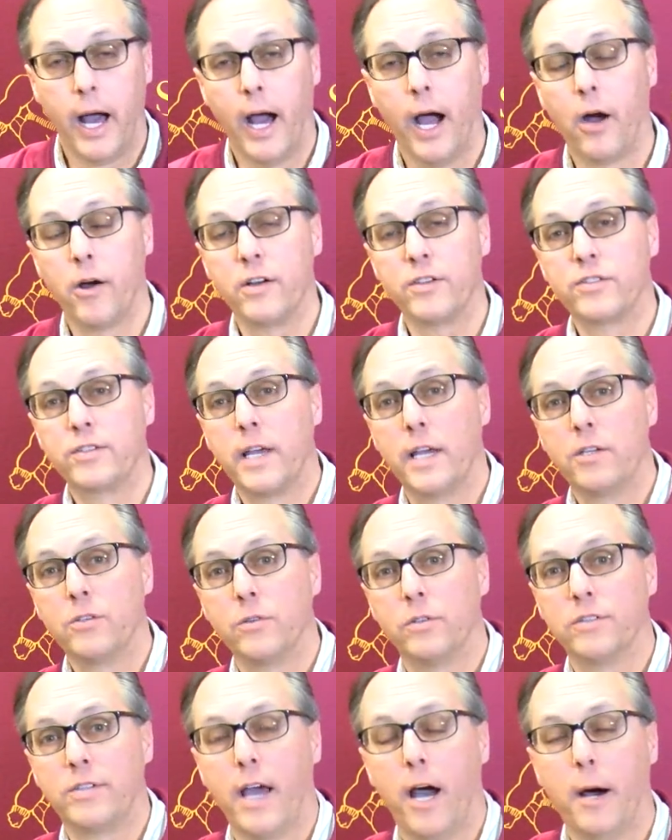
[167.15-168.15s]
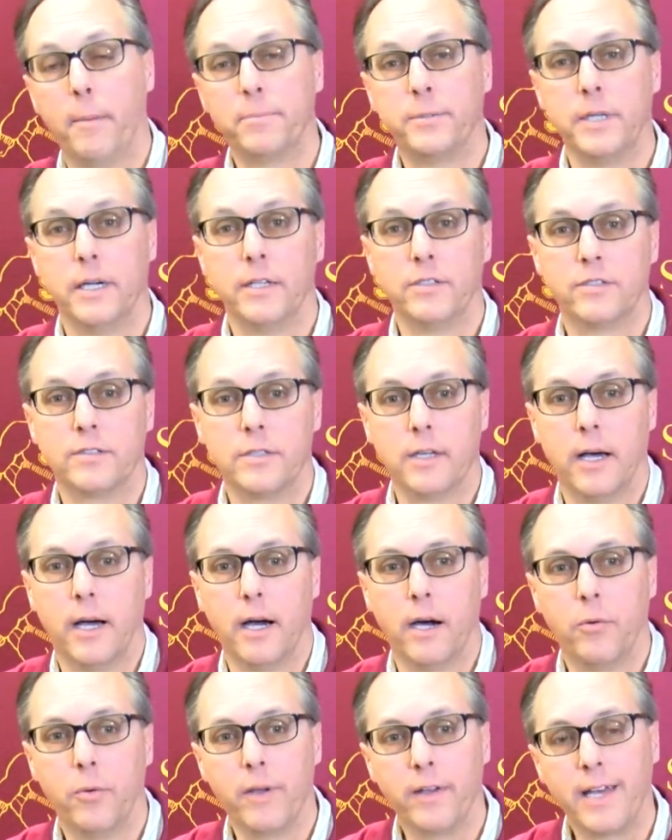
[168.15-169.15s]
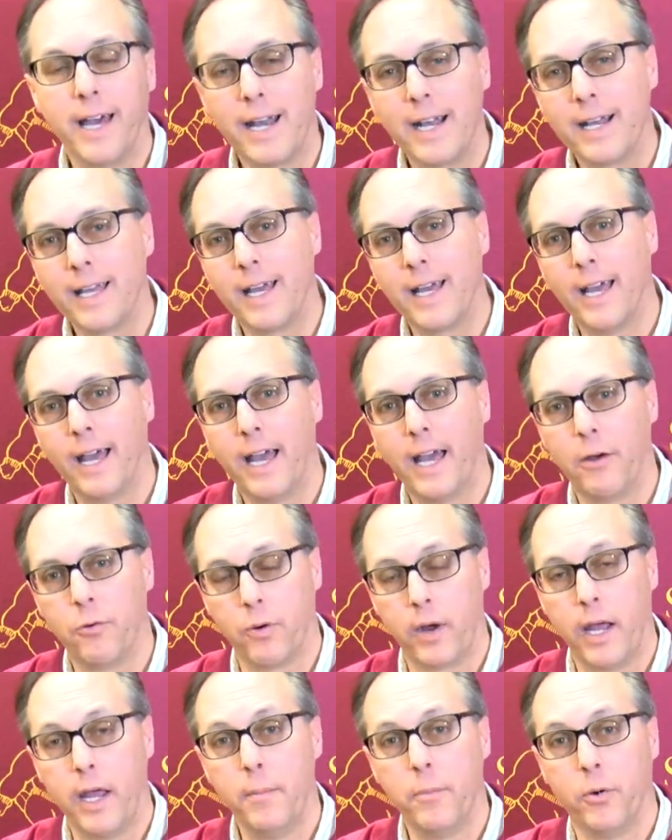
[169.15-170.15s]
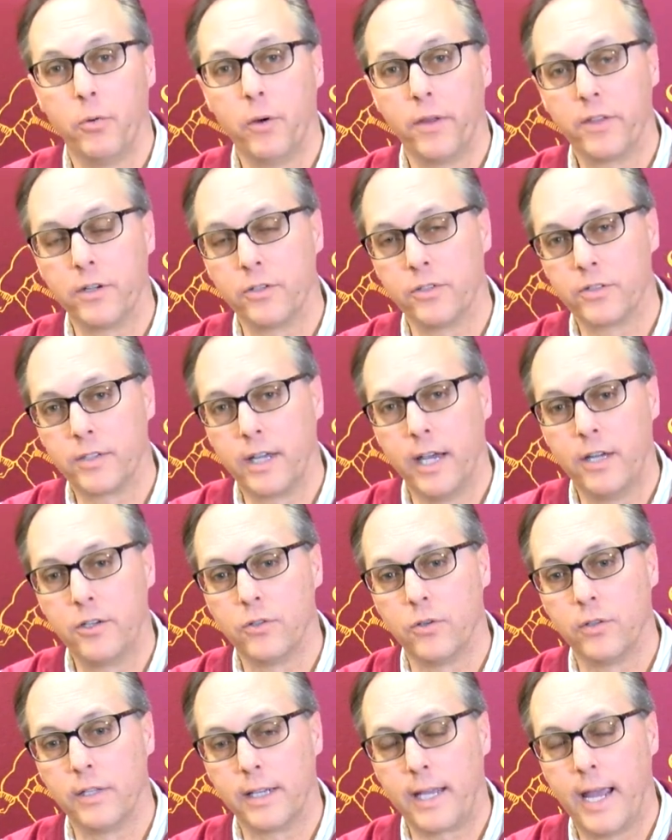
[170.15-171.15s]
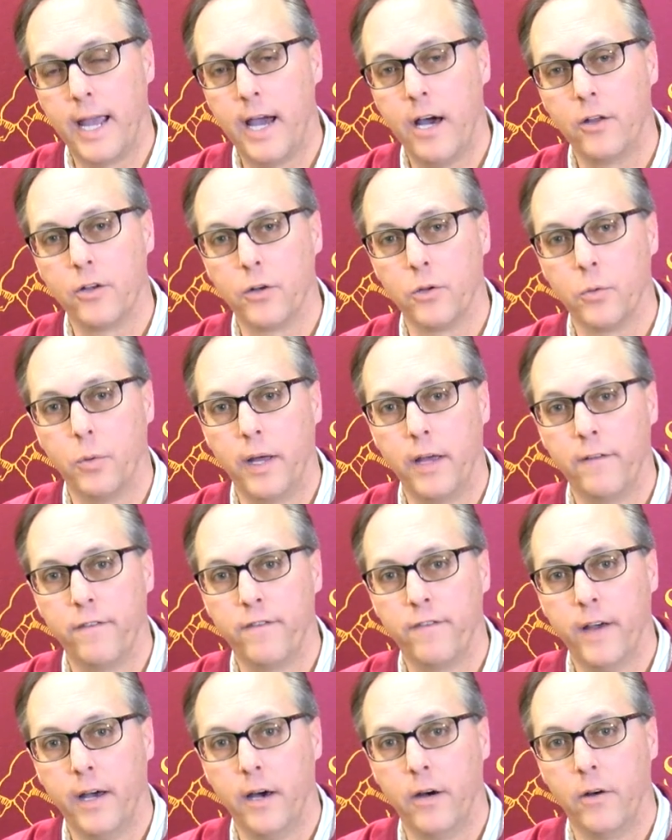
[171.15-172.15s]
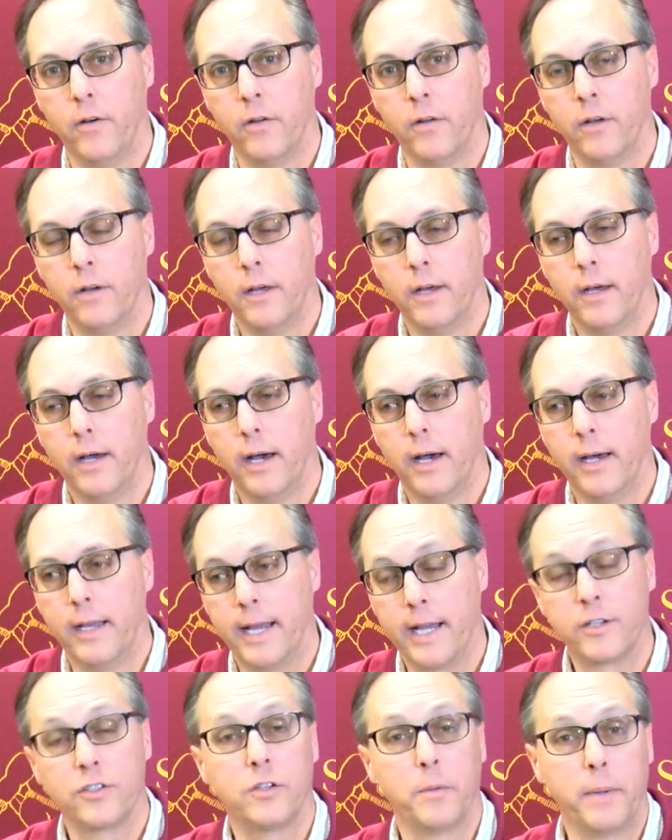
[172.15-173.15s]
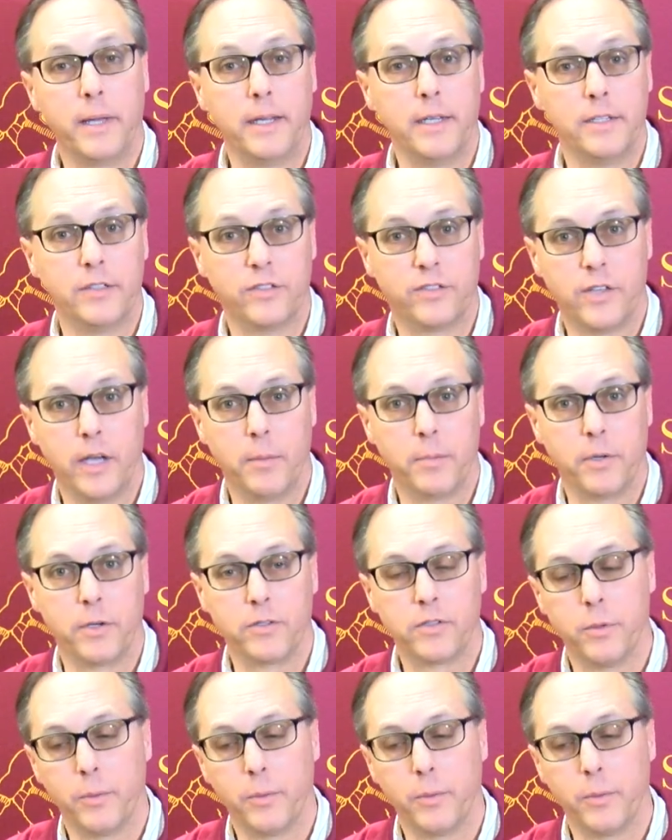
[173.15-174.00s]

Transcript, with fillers: How our schedule has helped us, we got we're able with our schedule and the calendar, the way it fell, an extra meet in December.